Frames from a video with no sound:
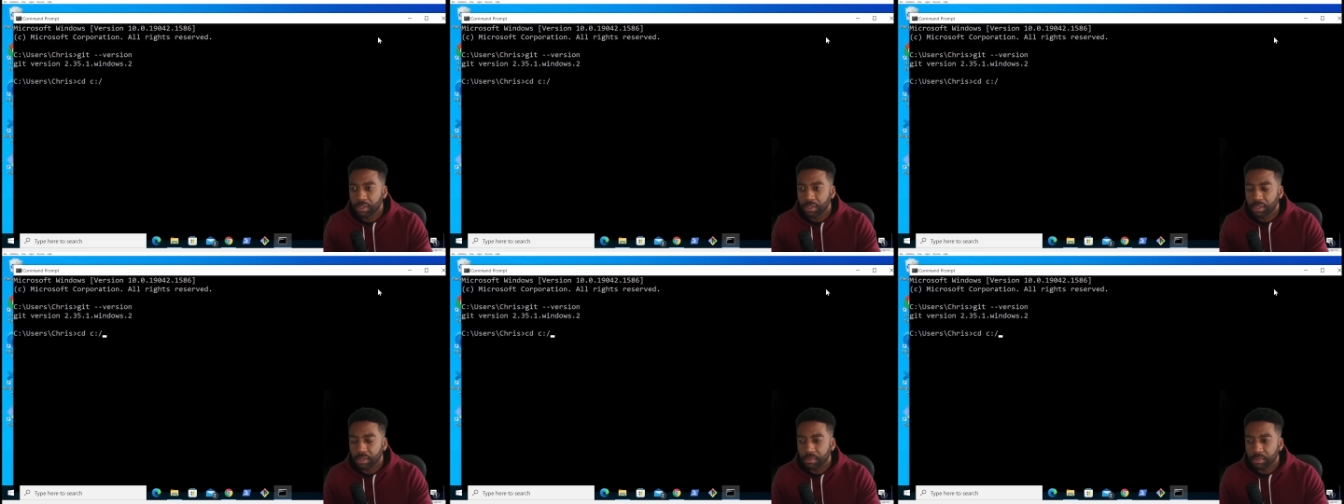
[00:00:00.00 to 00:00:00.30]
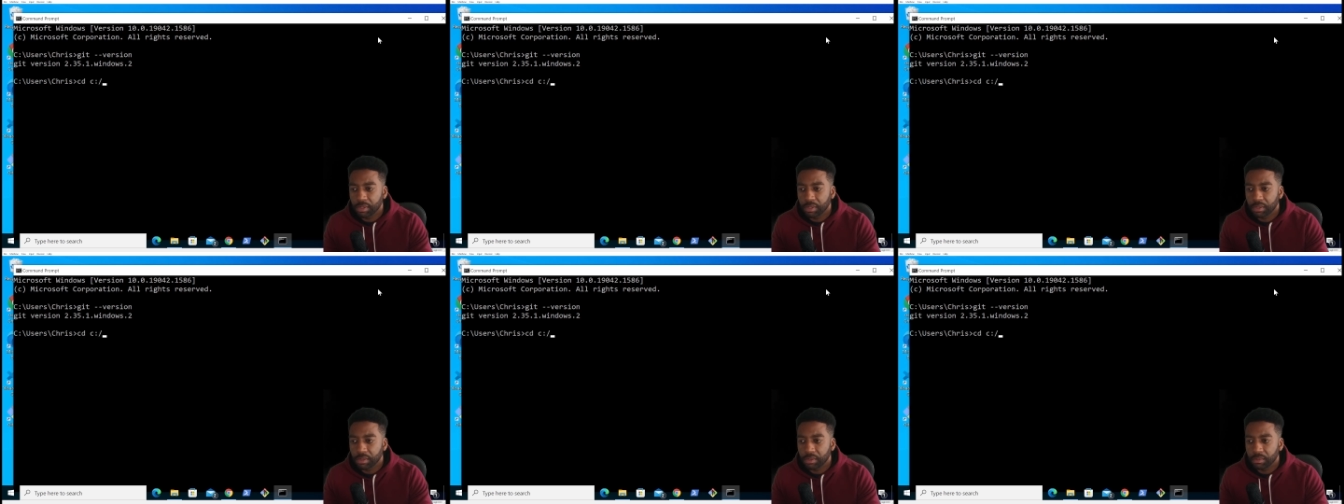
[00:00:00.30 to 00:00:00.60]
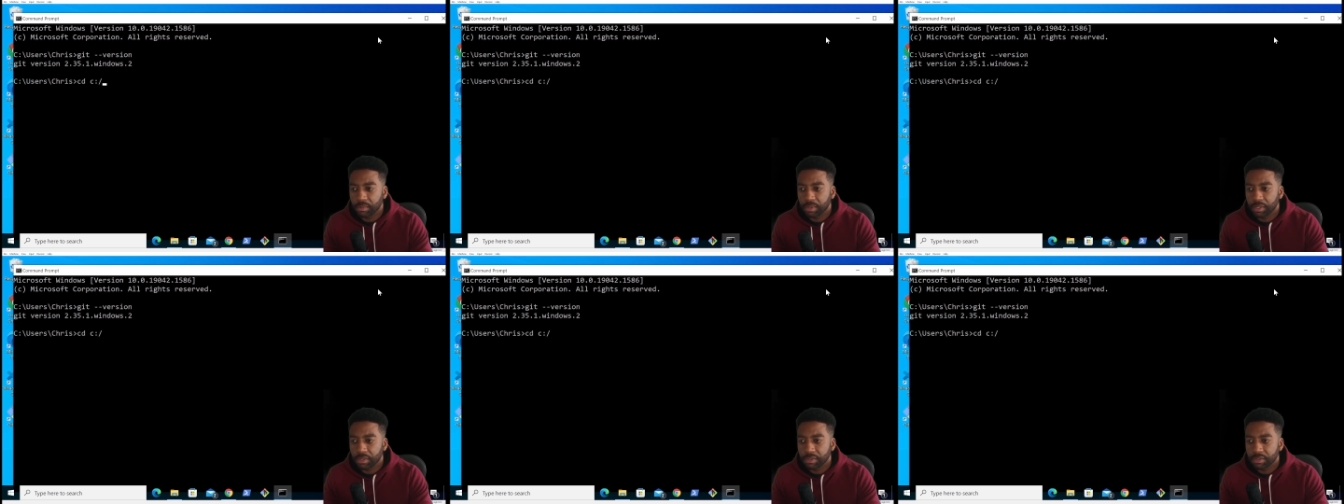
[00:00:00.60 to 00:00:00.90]
I'm gonna go to
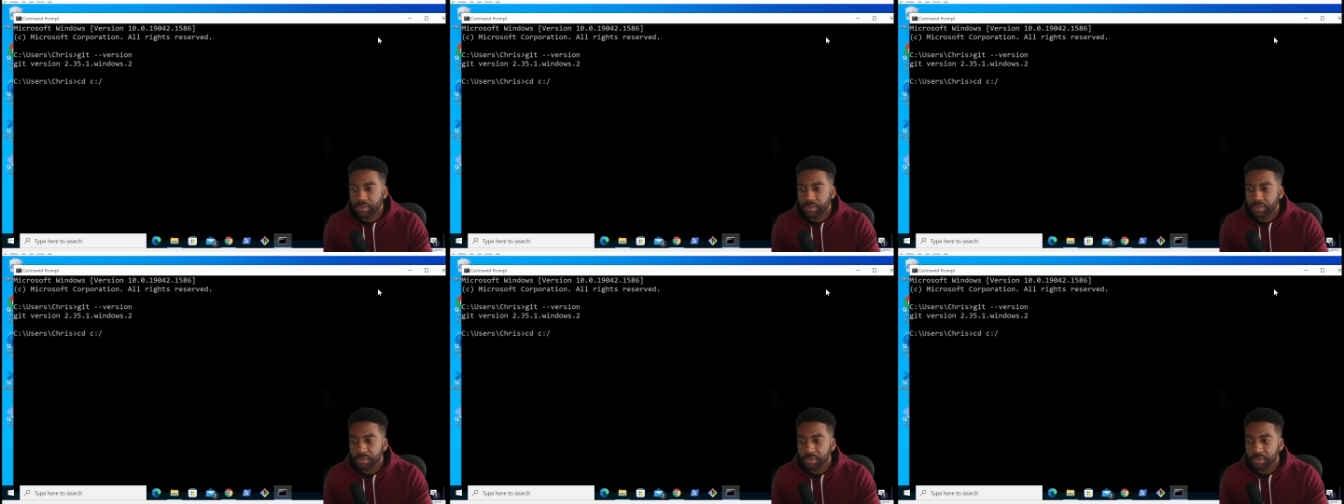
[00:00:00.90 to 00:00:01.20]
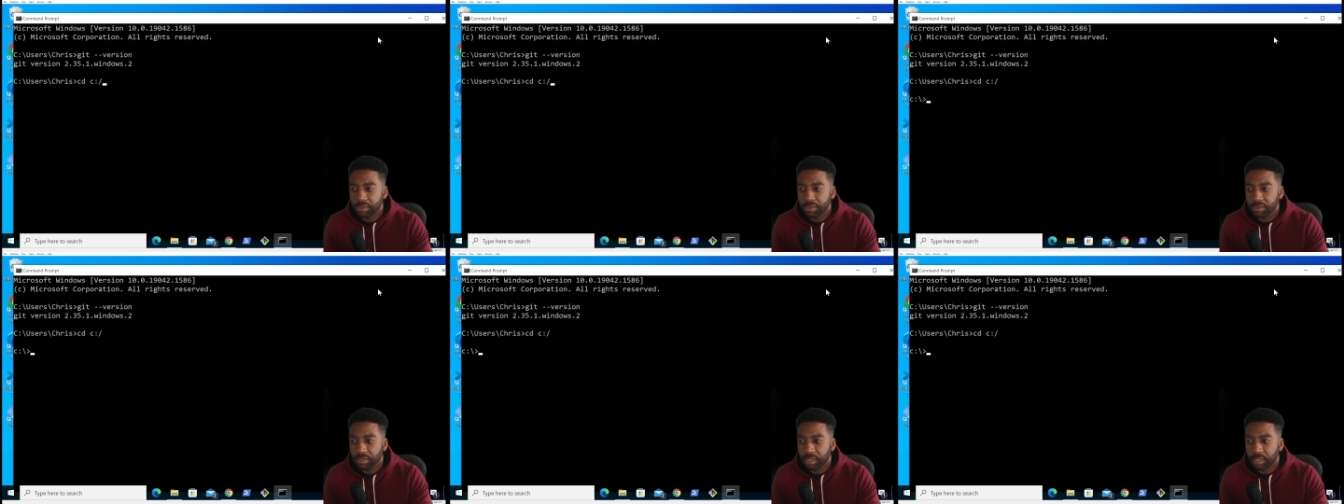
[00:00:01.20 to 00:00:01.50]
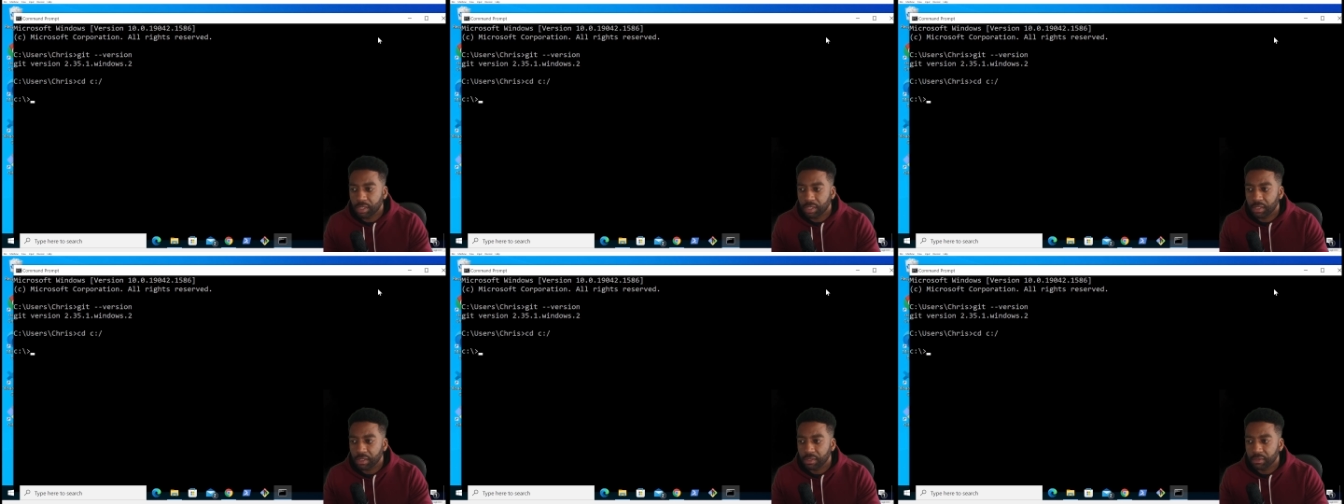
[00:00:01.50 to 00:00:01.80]
my C
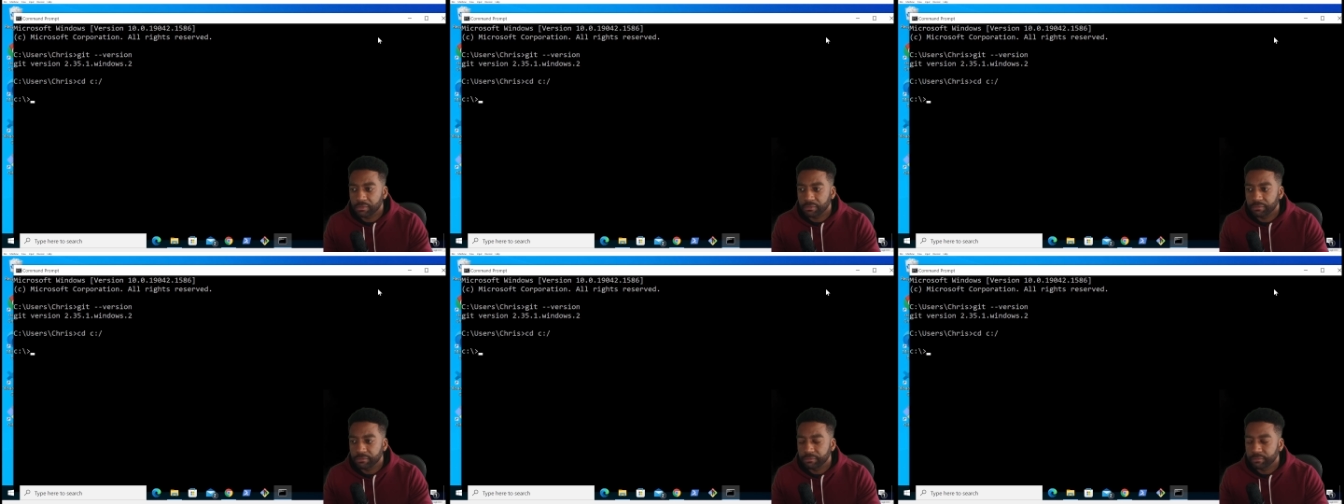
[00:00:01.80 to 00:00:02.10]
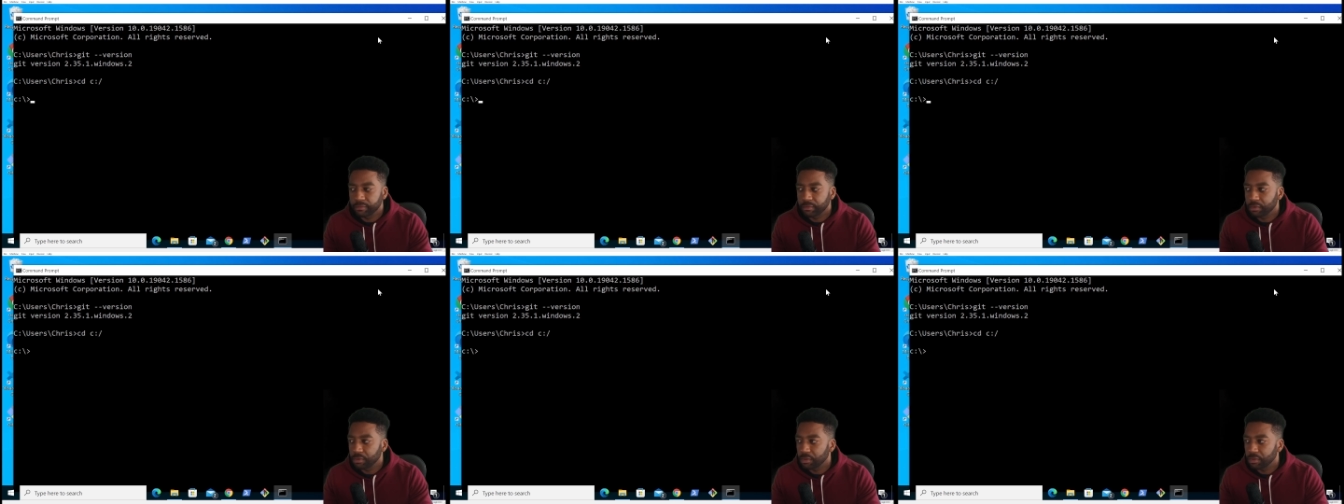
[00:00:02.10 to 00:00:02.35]
drive.